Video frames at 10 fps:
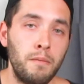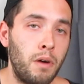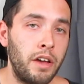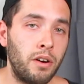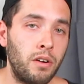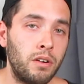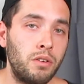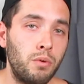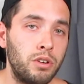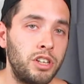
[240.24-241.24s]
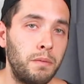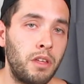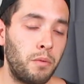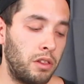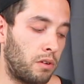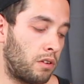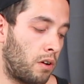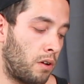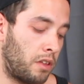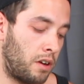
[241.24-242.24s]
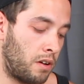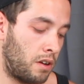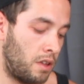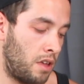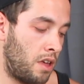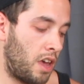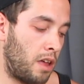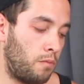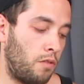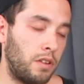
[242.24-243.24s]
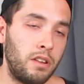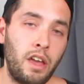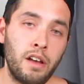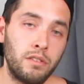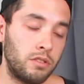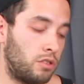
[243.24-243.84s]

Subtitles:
minor chord shape that we learned earlier and move it down.